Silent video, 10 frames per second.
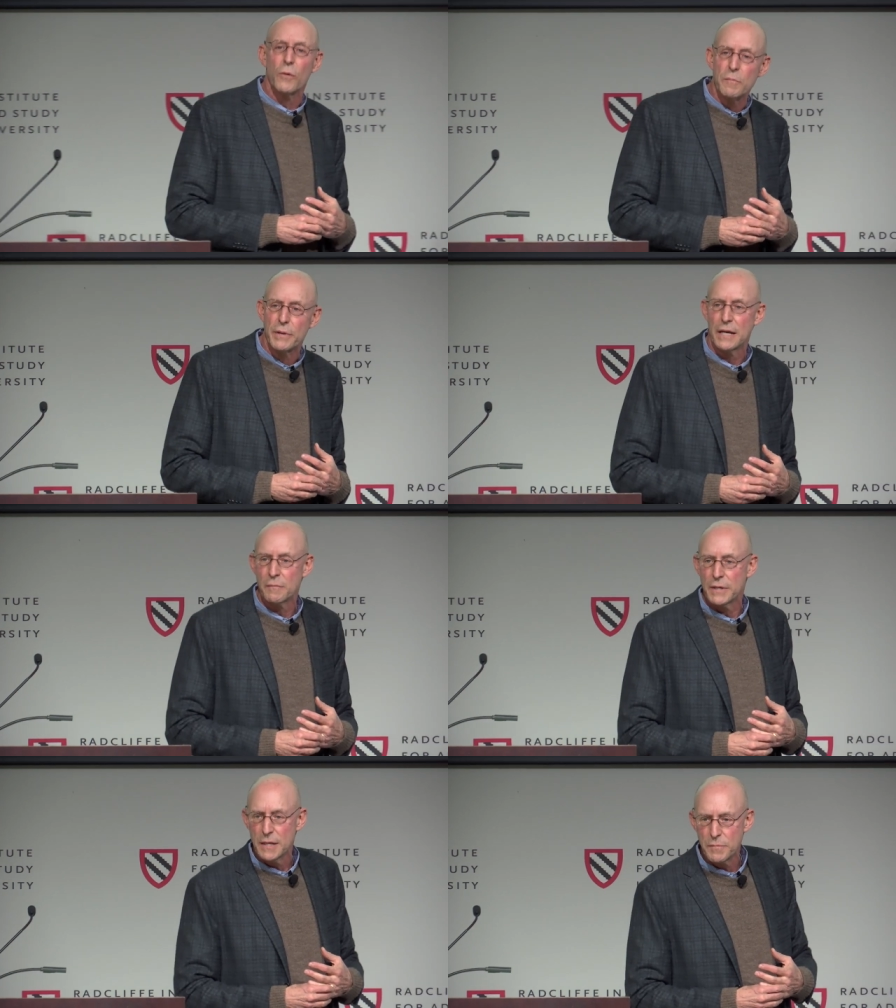we're
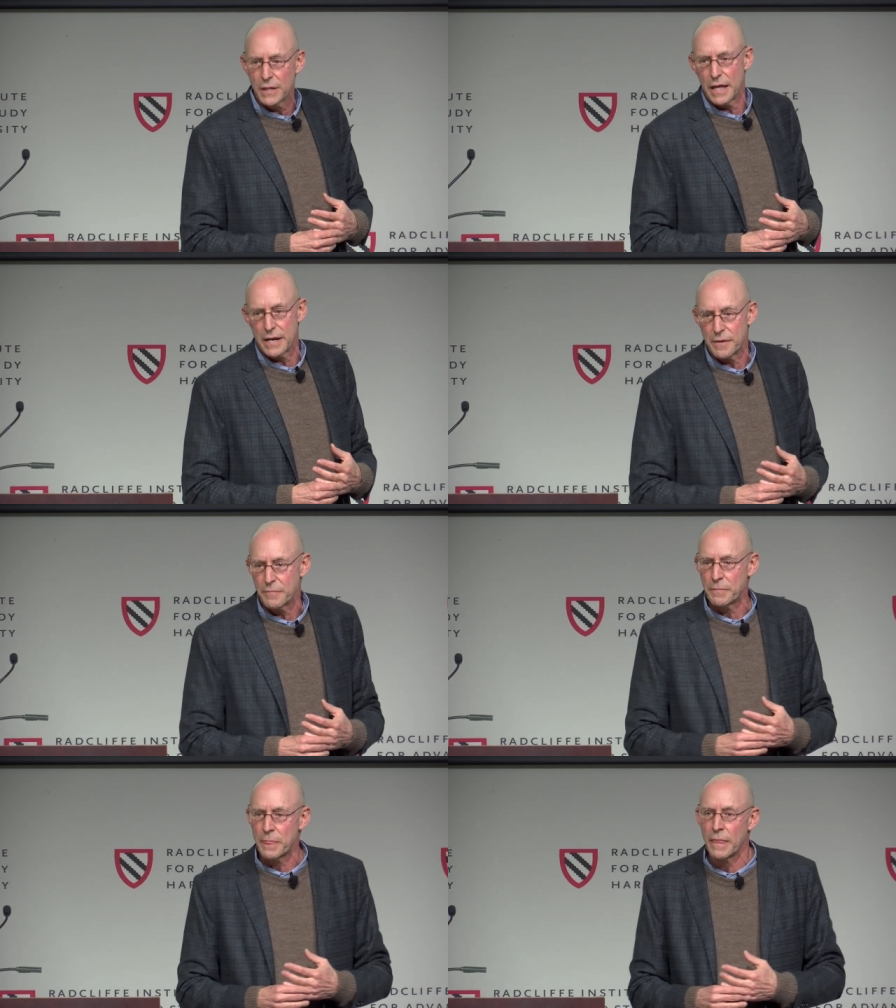being manipulated.
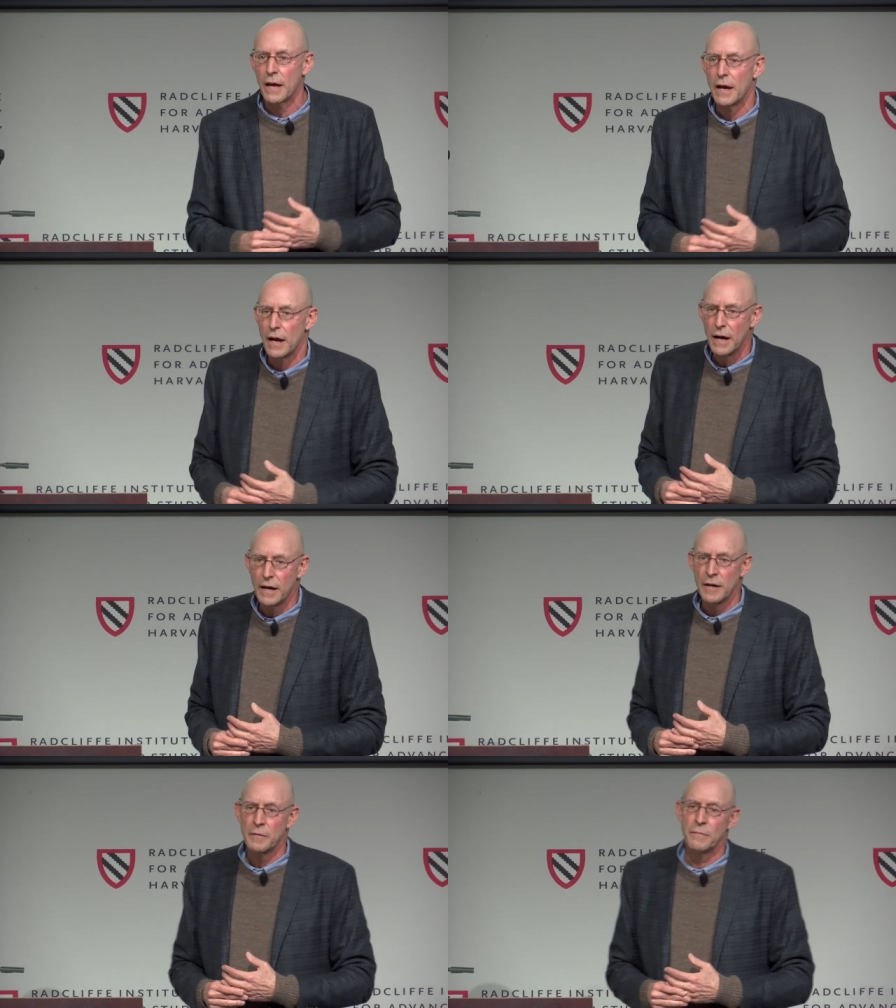
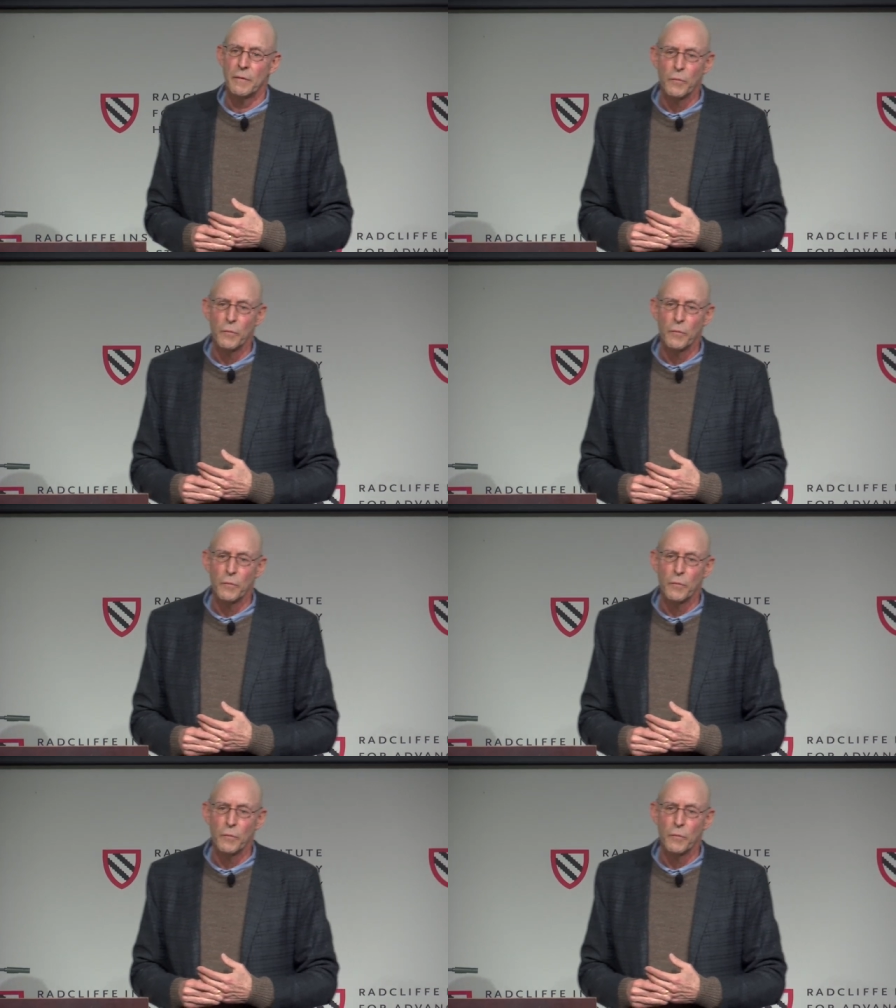Um,